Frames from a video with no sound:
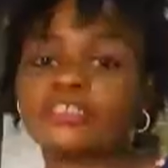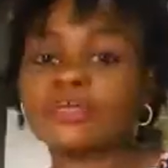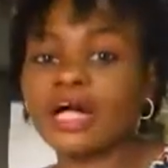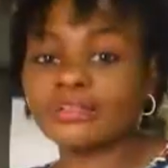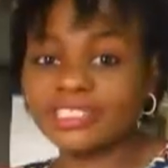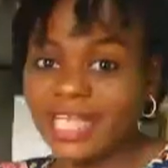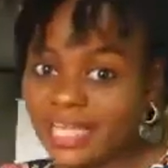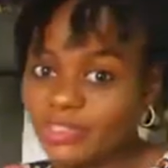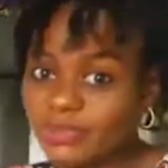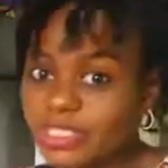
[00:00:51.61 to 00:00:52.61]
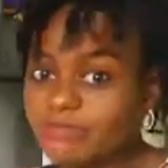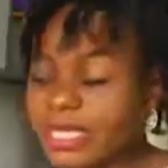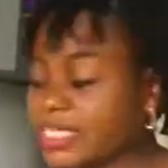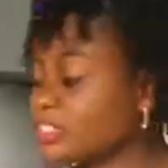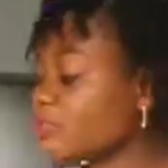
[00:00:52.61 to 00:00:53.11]
So I'll start with
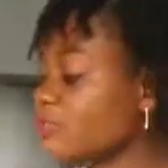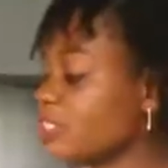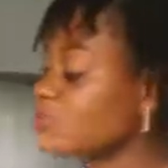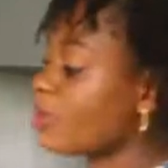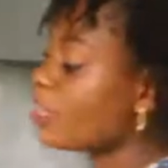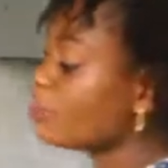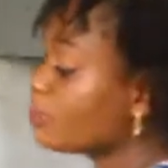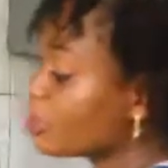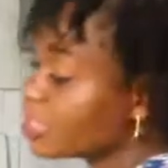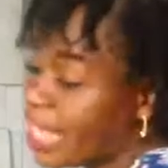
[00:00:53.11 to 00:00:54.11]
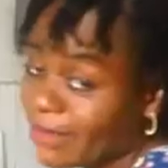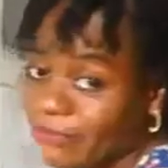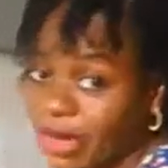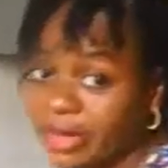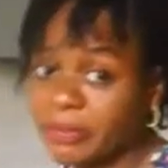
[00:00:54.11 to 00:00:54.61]
making the wheat swallow because I
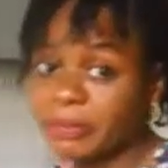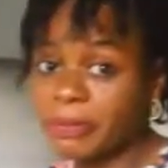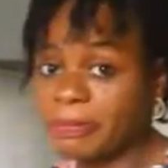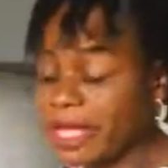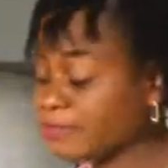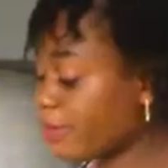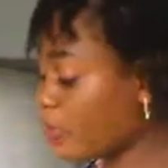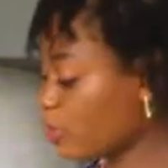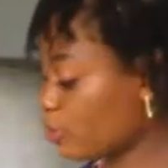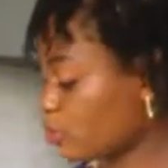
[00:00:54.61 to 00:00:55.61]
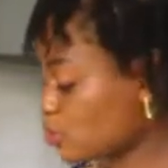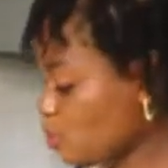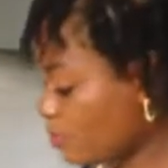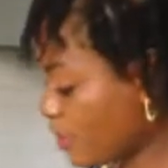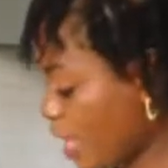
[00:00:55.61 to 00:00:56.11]
have already prepared my okra
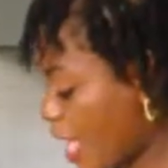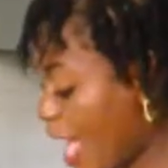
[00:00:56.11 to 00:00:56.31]
soup.